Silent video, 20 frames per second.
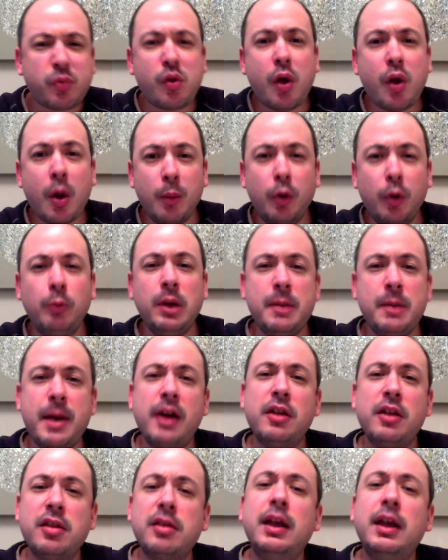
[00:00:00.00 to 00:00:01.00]
probably
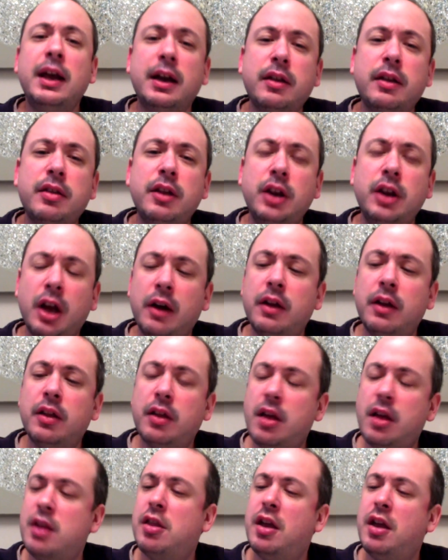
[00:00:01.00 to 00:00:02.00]
about a 6. You know,
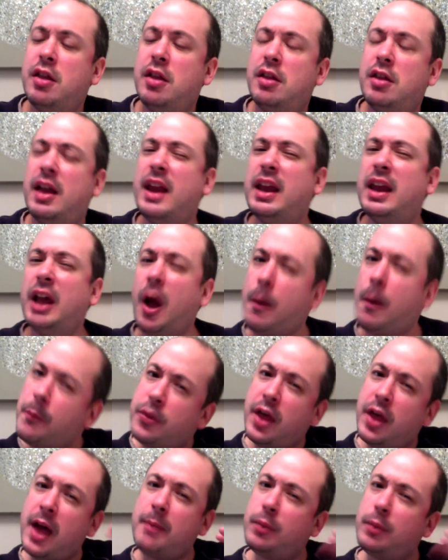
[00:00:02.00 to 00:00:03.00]
it's getting up
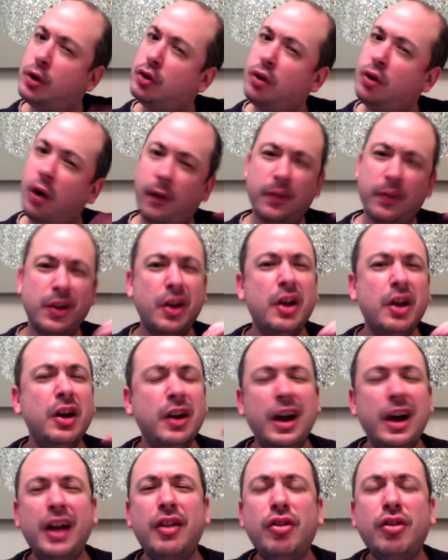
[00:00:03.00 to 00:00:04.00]
there, but not.
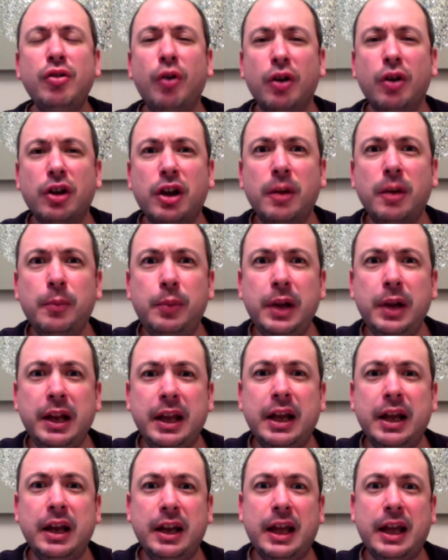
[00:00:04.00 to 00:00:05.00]
It's not completely
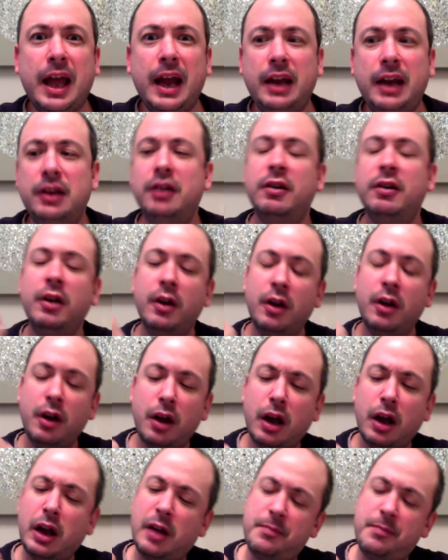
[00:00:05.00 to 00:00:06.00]
going to cane you.
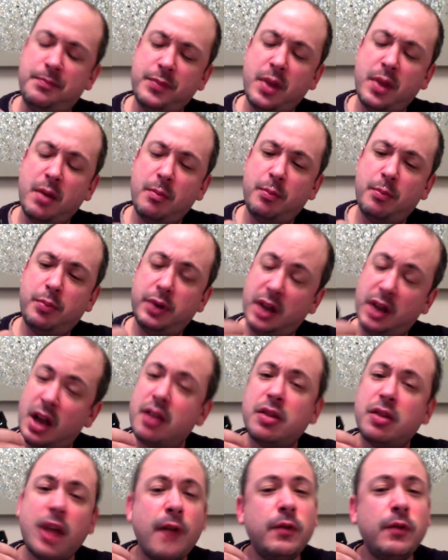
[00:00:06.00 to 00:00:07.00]
But yeah,
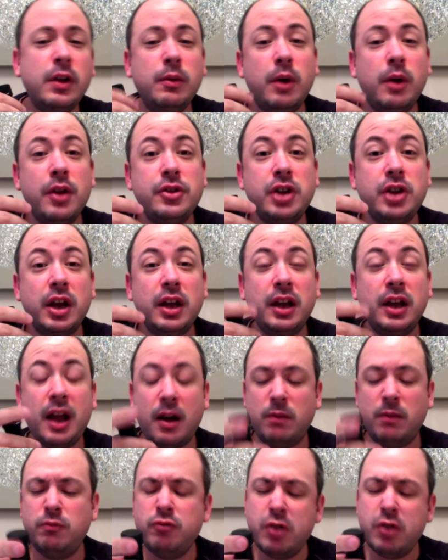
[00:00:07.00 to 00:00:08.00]
it's definitely worth checking out.
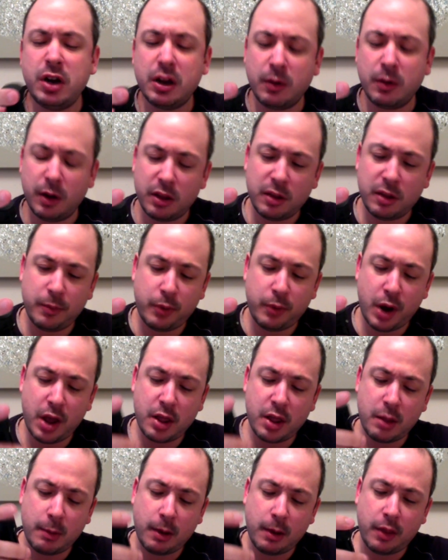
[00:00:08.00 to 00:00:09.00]
I'm really quite
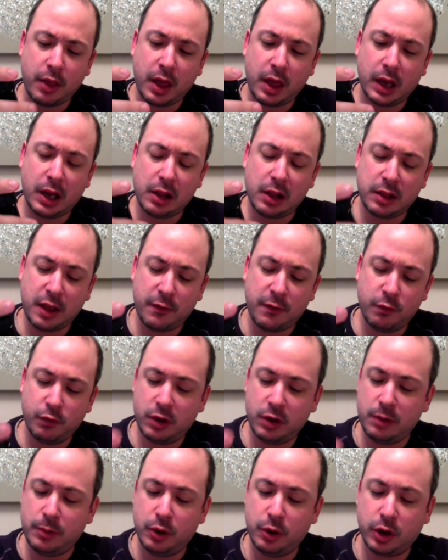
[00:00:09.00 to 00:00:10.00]
surprised about that, and I'll
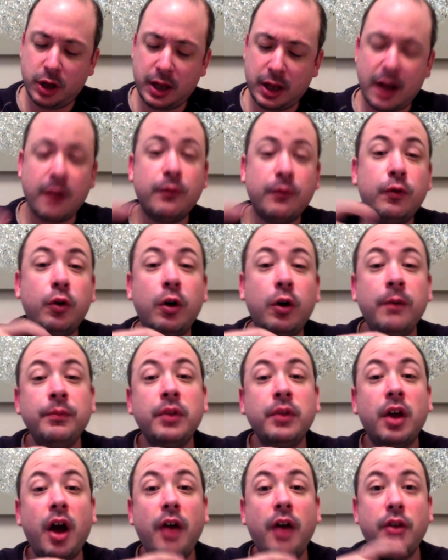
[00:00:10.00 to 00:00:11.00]
definitely be looking out for
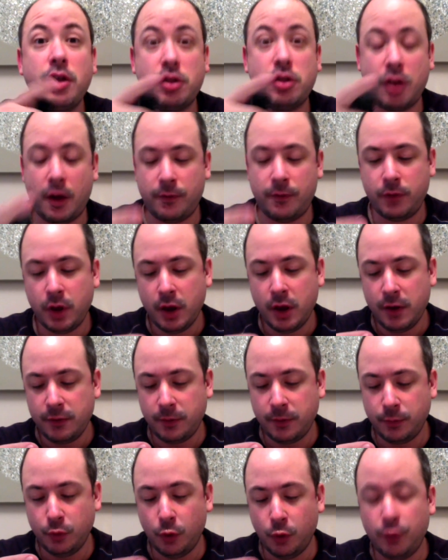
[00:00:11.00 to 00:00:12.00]
other stuff
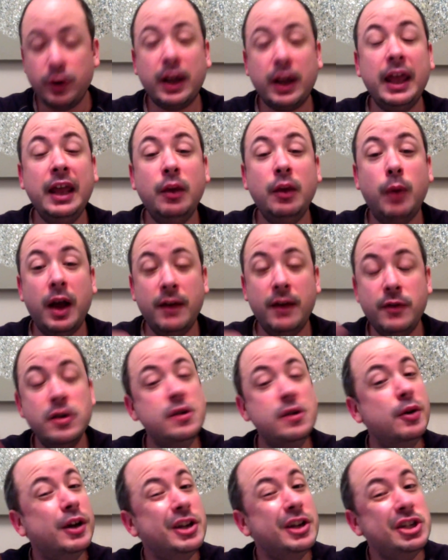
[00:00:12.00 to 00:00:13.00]
from Norfolk Heatwave, who
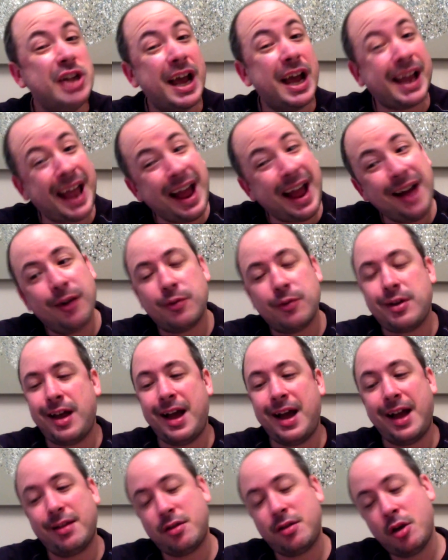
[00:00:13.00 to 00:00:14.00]
you can check out
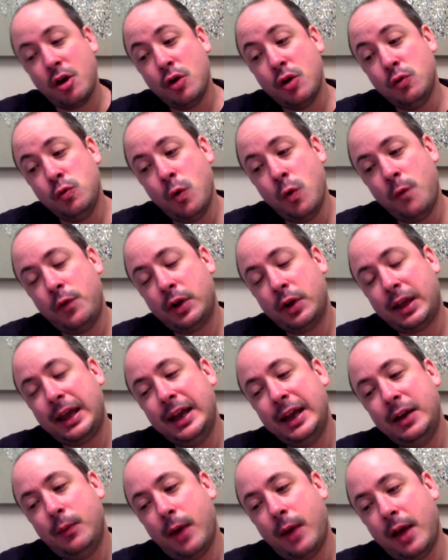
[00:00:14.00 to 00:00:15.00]
at
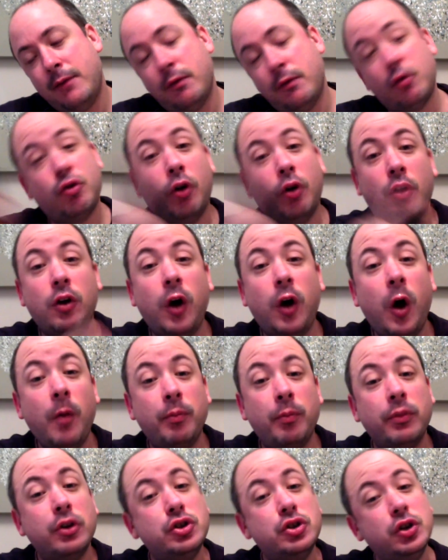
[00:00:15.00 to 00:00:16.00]

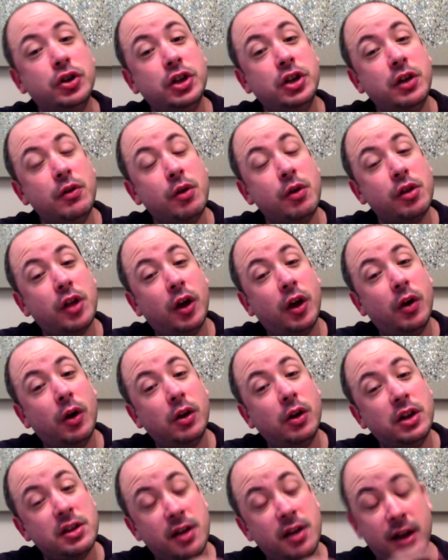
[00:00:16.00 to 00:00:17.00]
norfolkheatwave.com, should you so
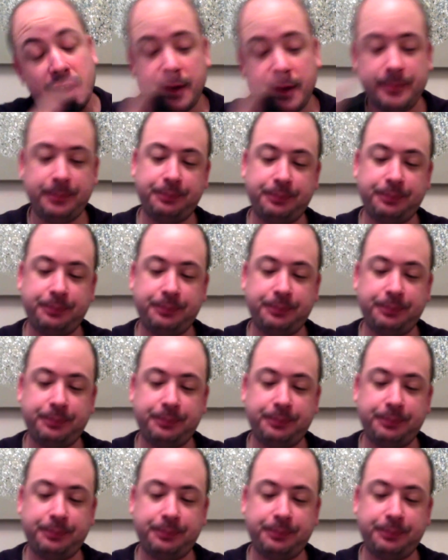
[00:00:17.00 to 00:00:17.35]
desire.